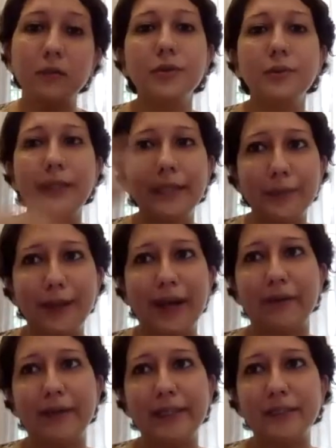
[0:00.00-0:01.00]
You need to
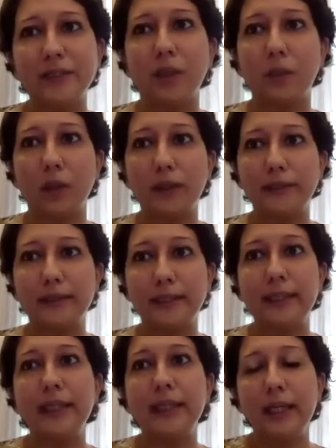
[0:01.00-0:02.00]
have an ESOP
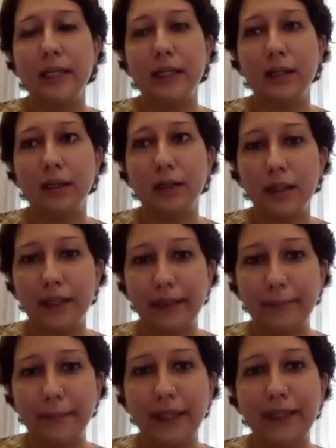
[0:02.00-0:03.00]
policy
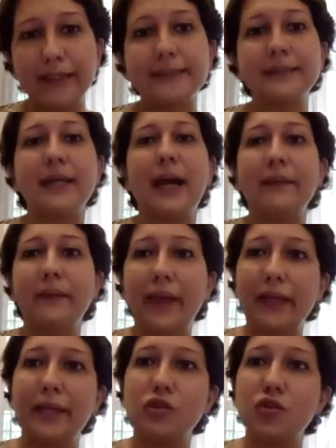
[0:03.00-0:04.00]
in place and
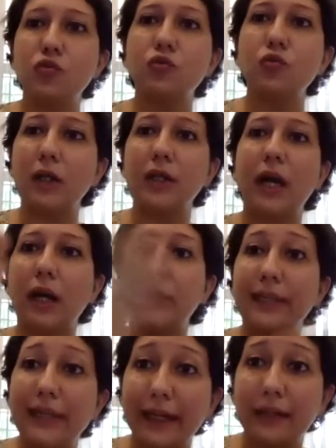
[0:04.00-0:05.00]
then issue a grant
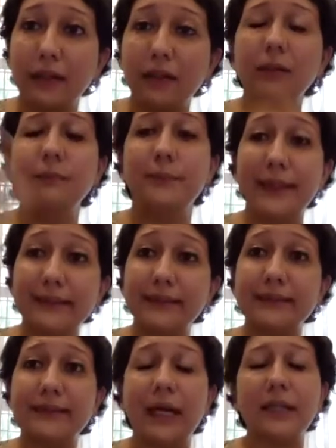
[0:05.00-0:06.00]
letter
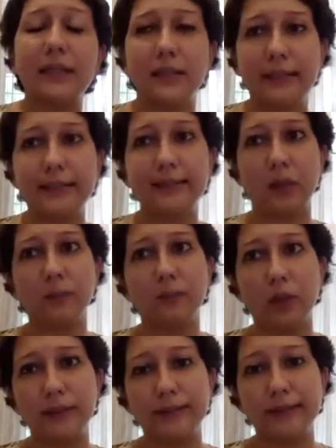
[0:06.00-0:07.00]
basis that ESOP
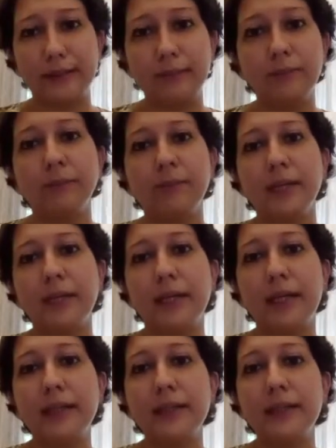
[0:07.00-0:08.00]
policy,
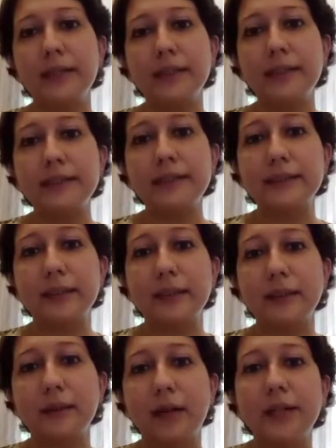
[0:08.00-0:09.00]
right? It is,
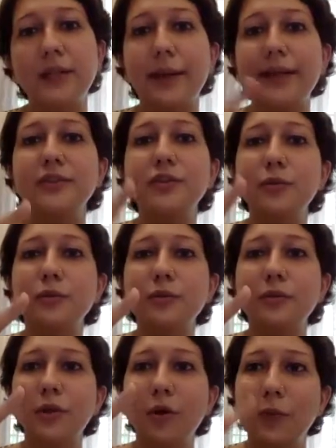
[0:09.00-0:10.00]
otherwise you
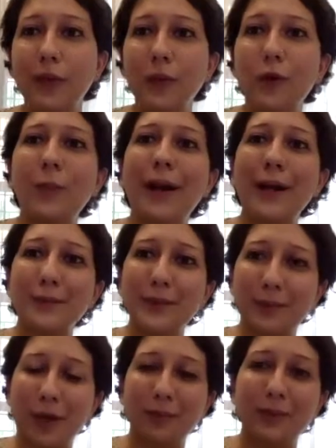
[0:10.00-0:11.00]
will go back to the
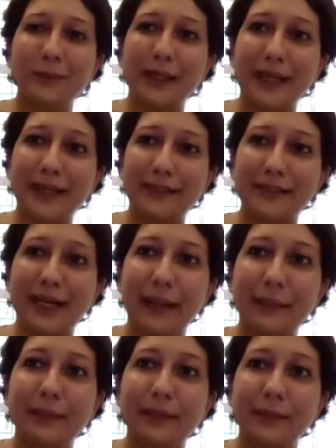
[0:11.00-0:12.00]
problem that I
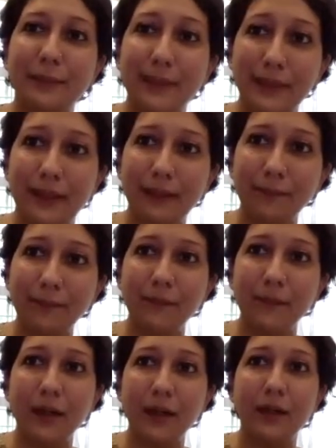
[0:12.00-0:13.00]
described in the beginning,
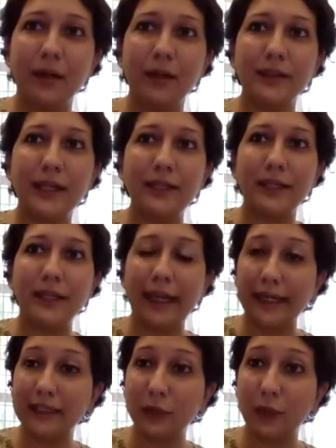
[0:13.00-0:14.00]
that the
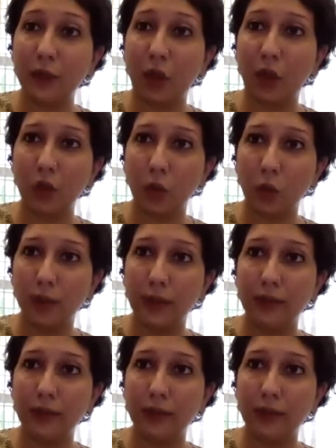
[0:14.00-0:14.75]
dates will not hold.